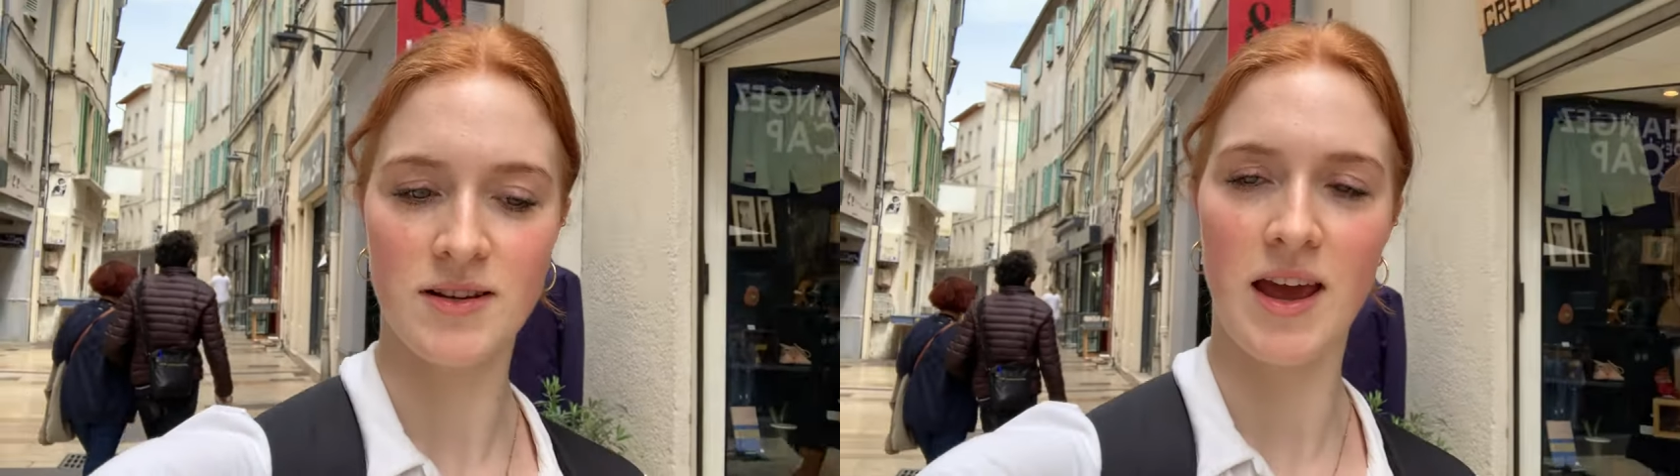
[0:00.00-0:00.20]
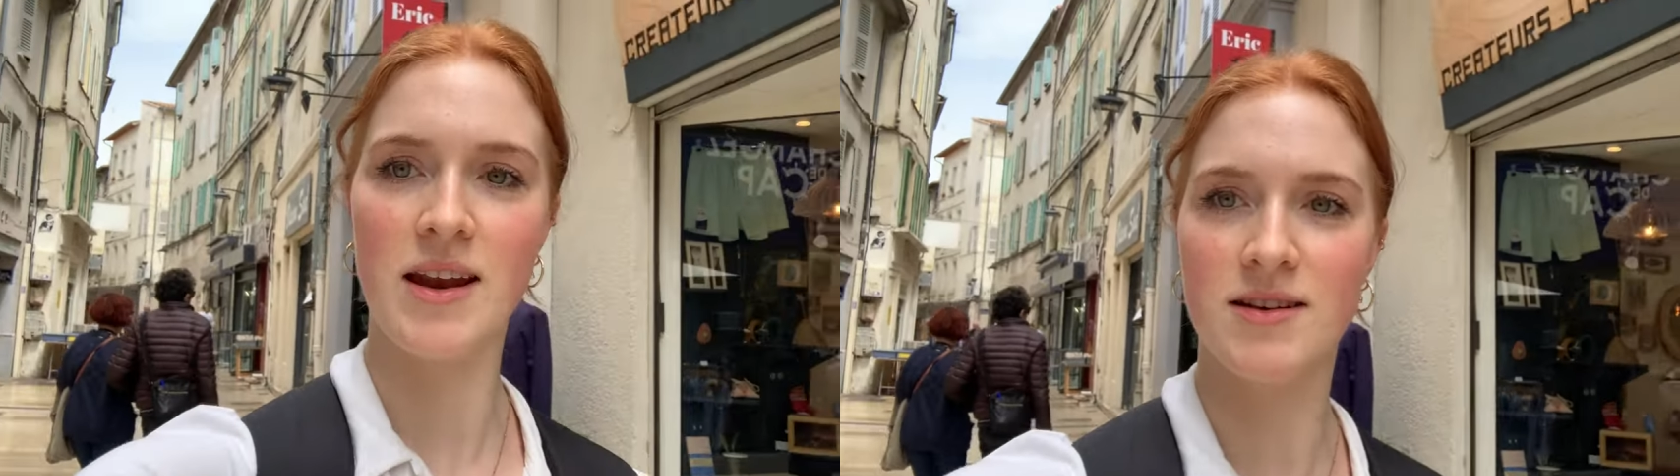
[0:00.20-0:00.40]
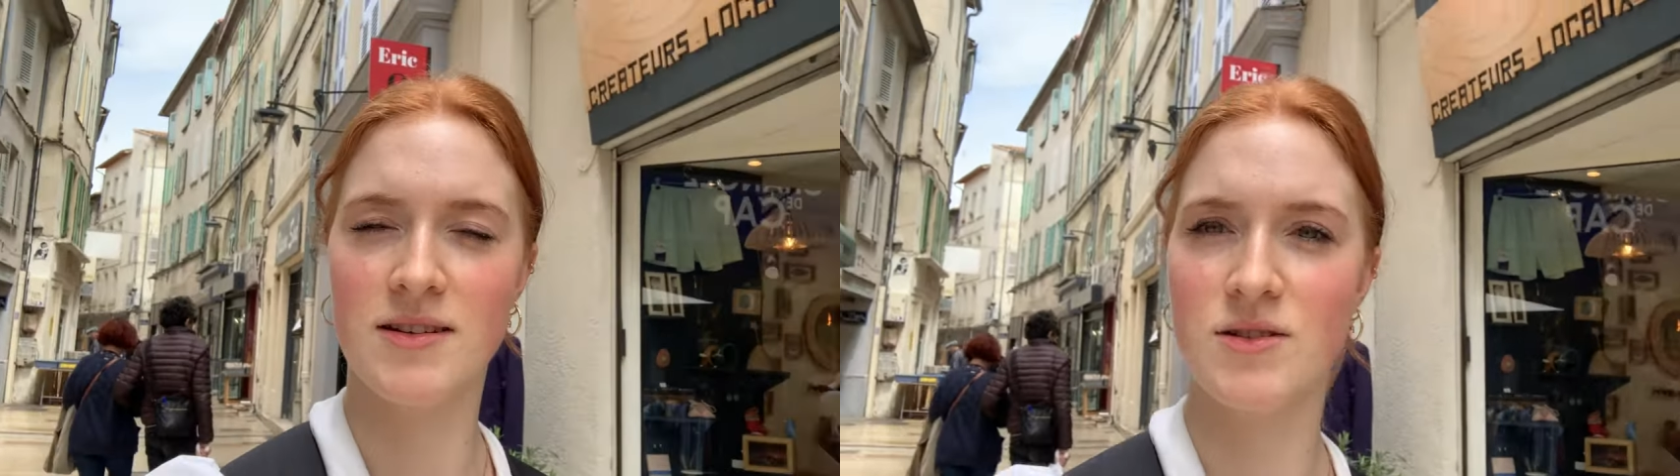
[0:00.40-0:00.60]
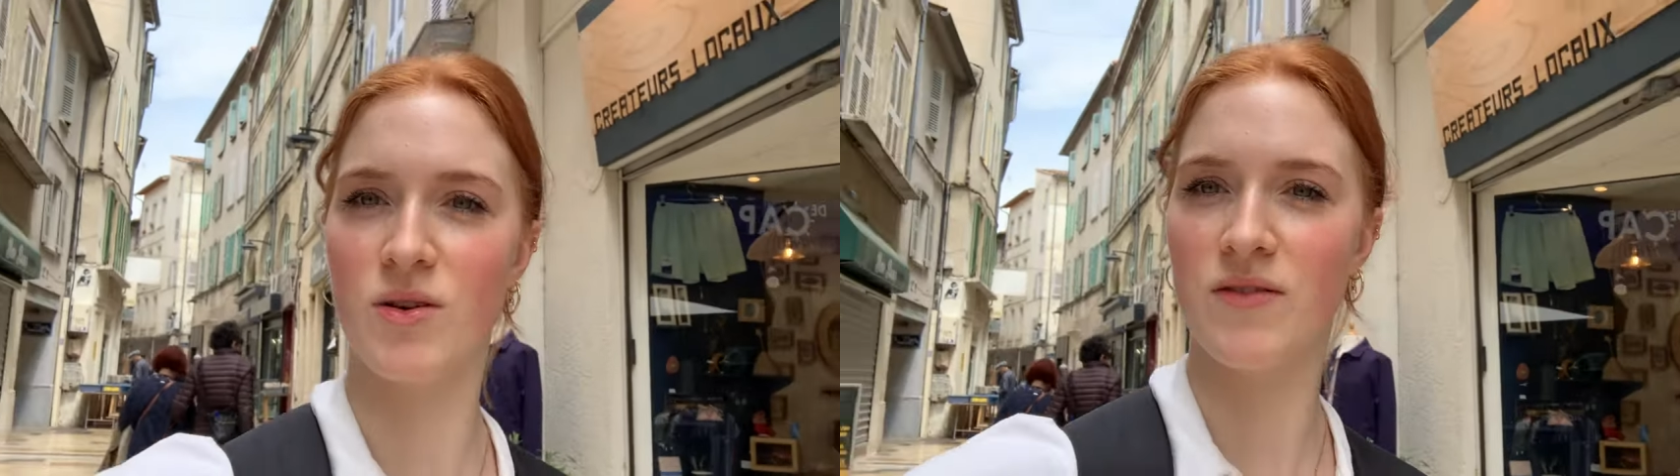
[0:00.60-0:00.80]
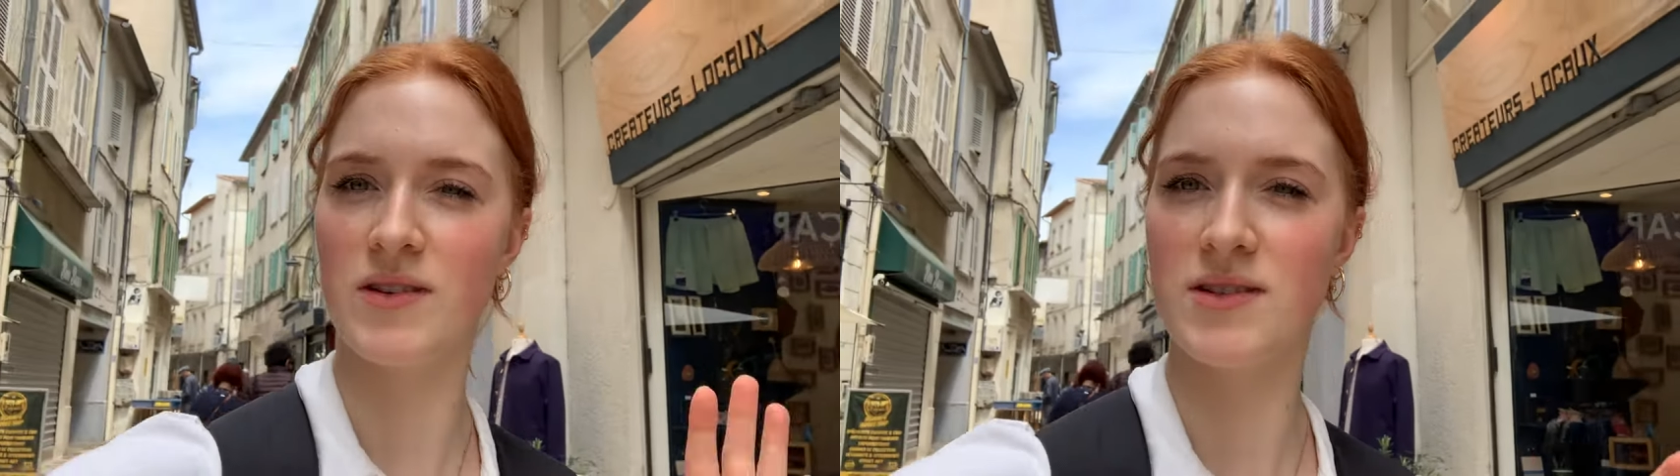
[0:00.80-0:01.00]
entered sort
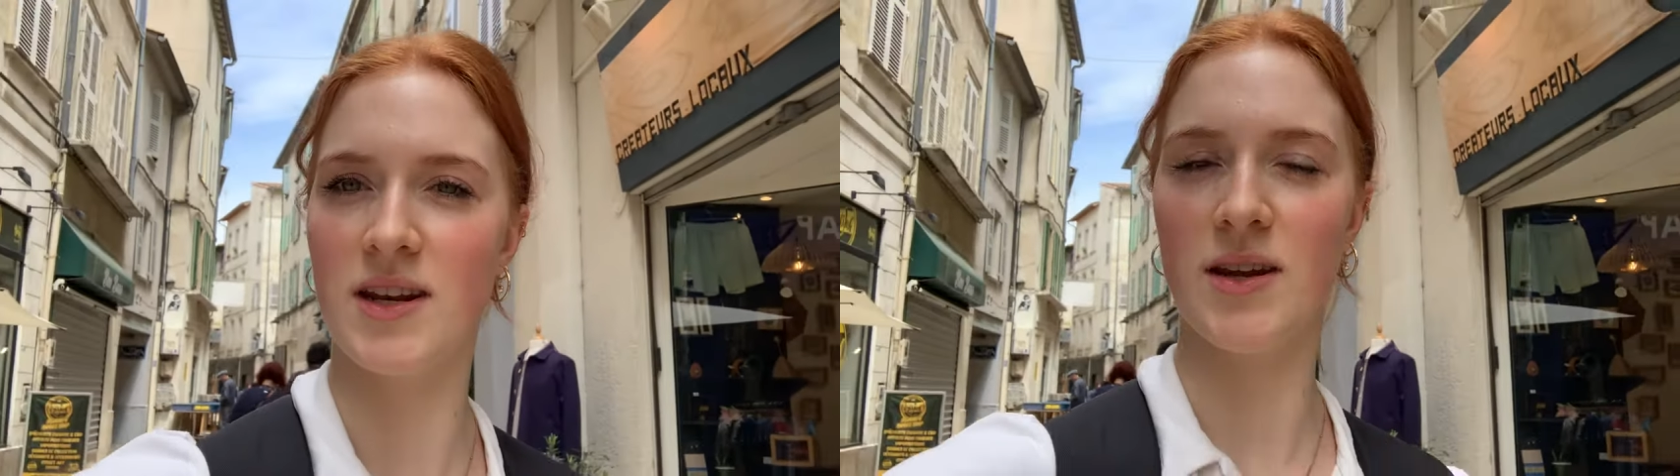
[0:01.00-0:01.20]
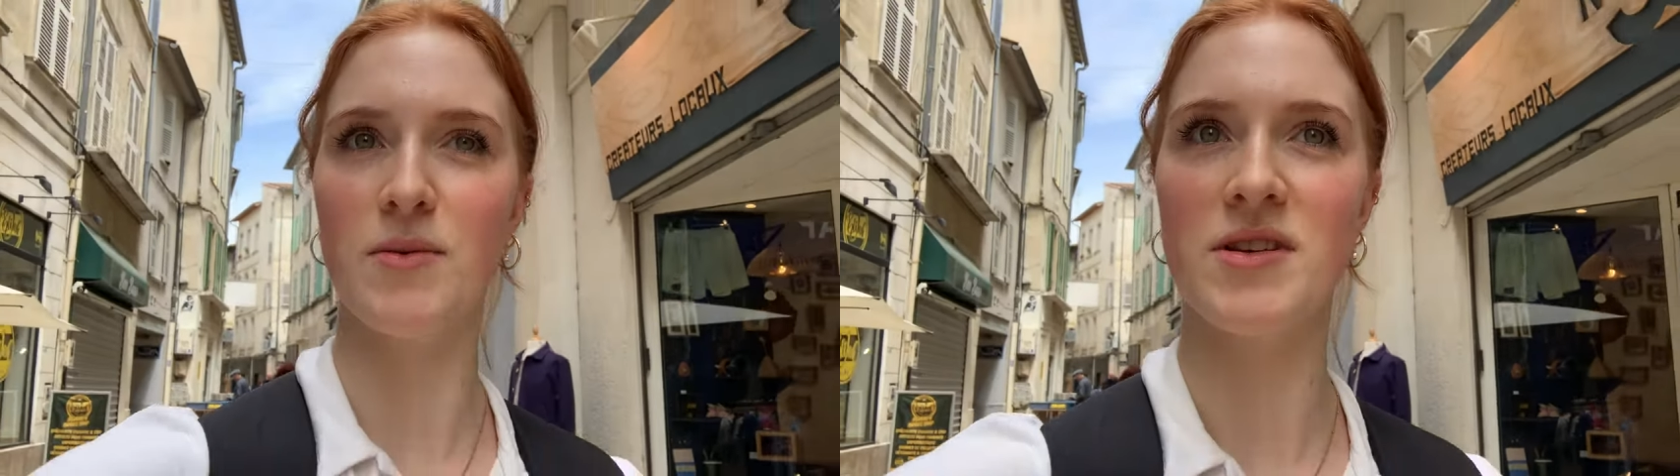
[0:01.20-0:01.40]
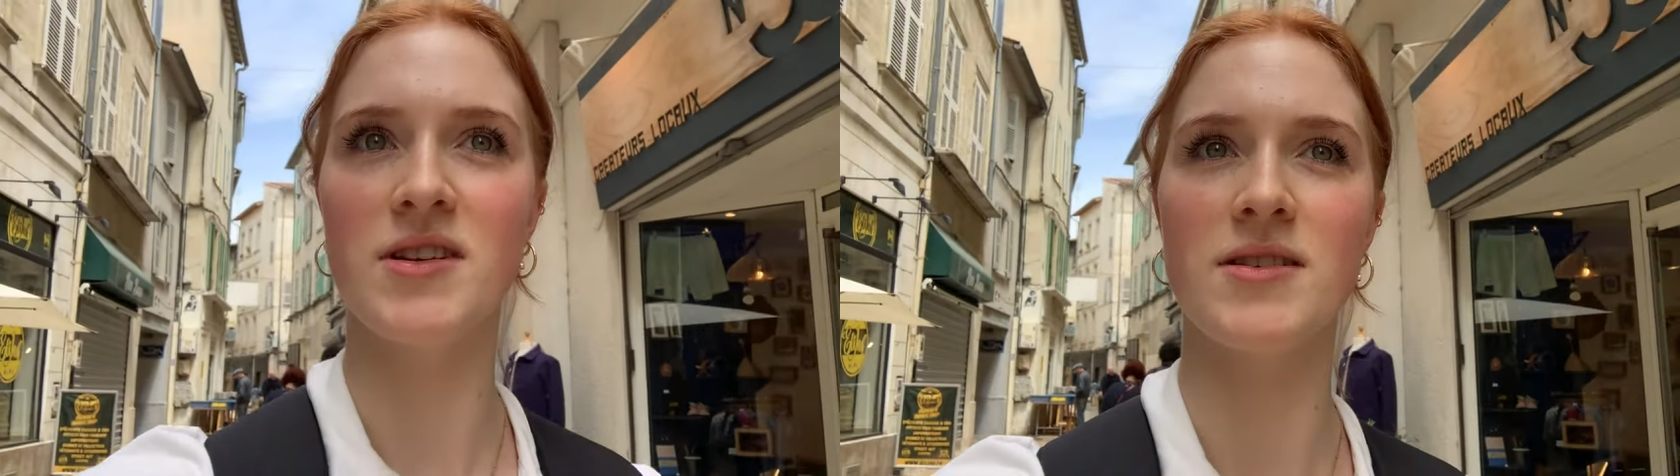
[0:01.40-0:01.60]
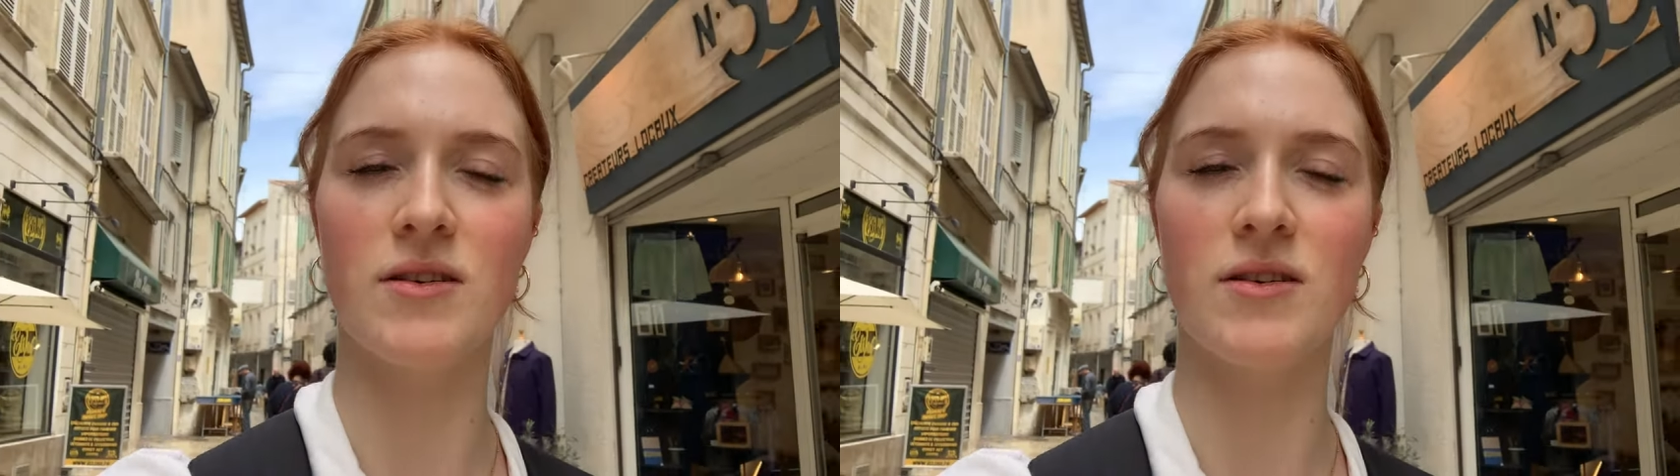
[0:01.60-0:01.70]
of the city, which has